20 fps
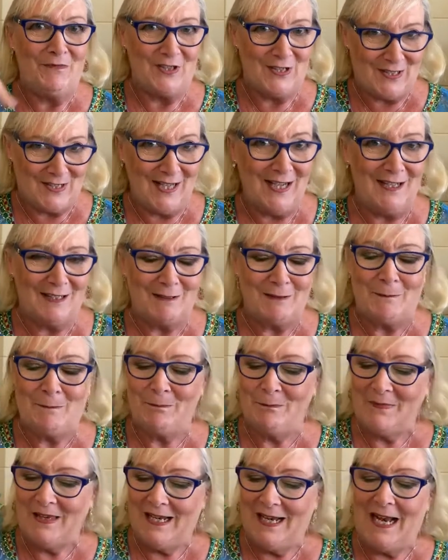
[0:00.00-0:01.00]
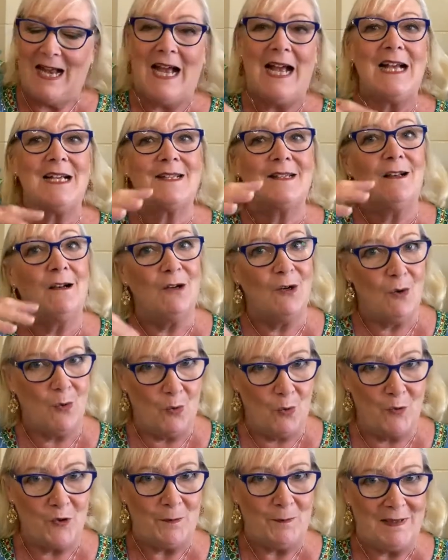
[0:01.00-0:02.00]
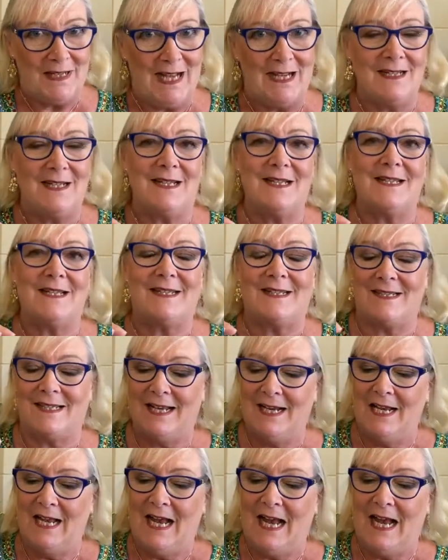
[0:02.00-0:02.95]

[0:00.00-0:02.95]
sun. as are all the planets.